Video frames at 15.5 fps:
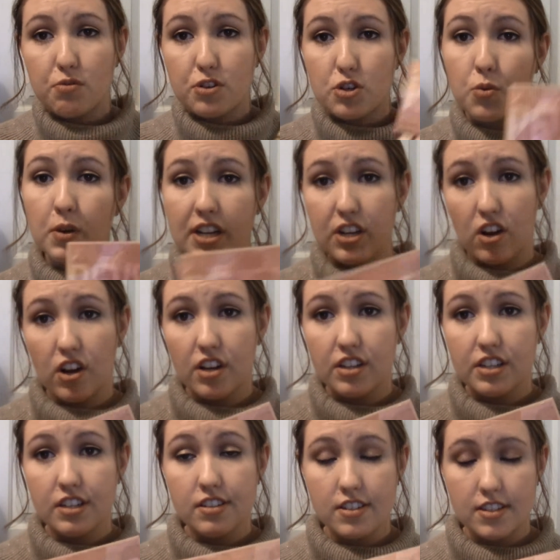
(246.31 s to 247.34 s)
for
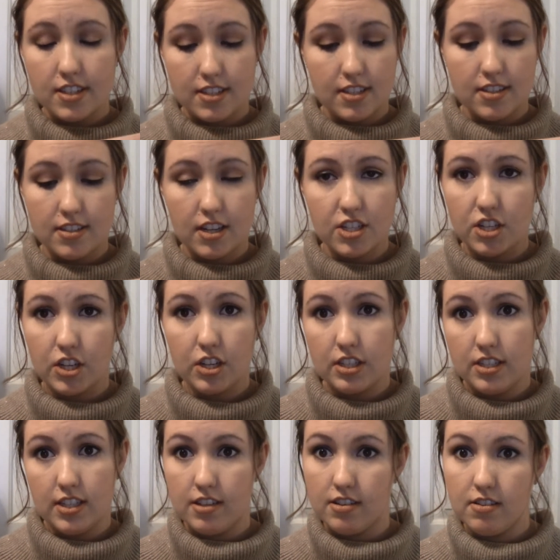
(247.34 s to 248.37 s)
$20, this is such a
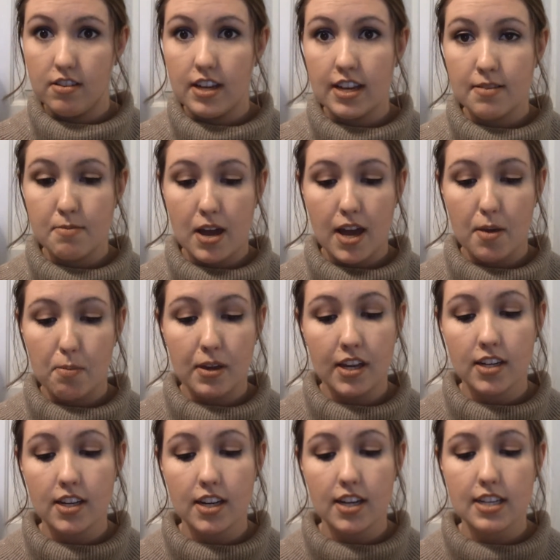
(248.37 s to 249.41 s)
good deal in my
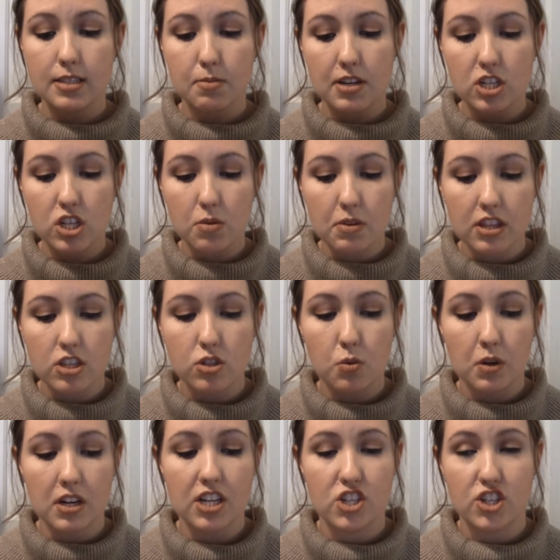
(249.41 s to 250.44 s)
opinion, especially with the
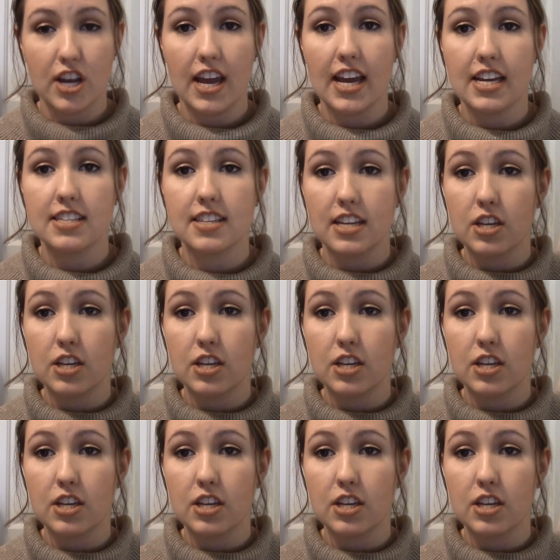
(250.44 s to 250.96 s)
20 shades.